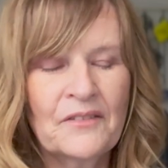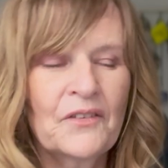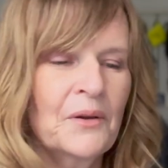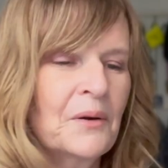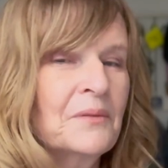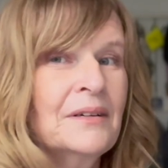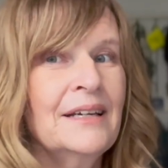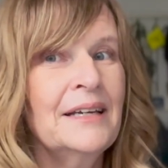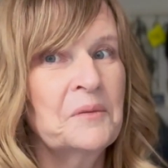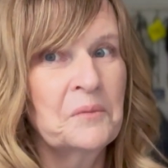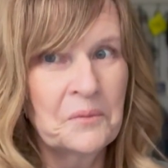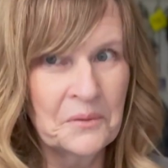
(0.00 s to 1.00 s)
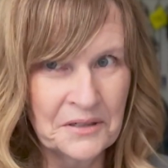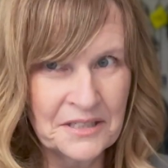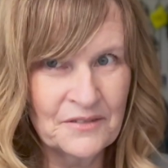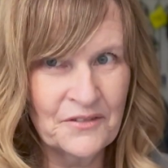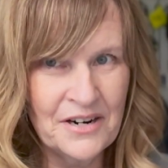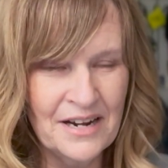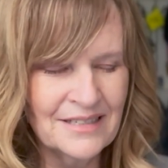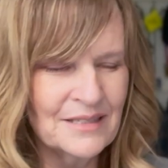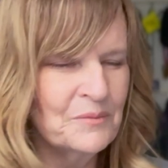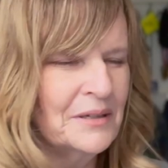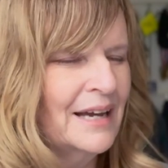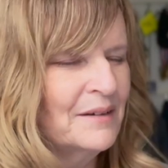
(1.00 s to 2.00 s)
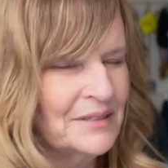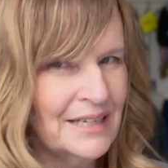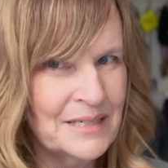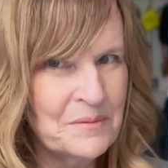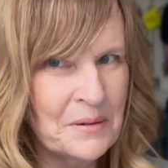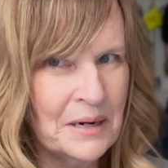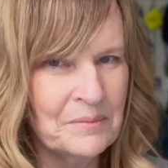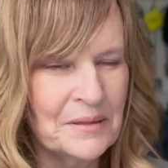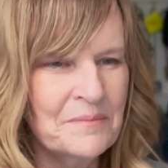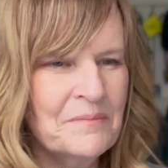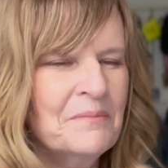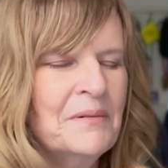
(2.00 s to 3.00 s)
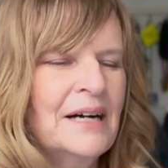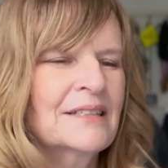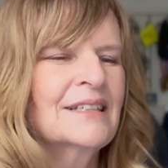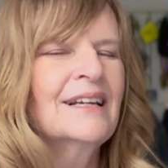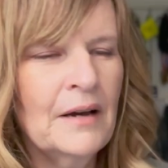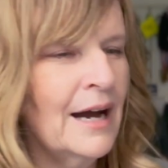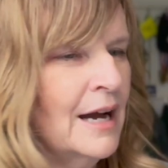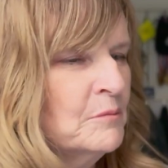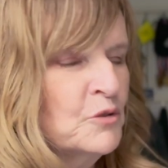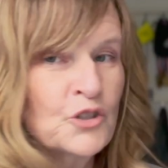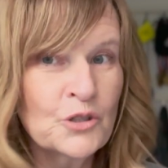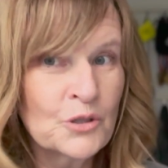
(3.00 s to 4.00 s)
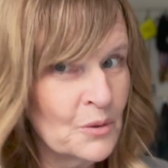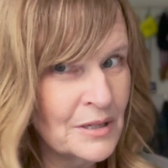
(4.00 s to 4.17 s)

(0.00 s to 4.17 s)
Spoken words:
So it works for us. We haven't had a problem, but I'm sure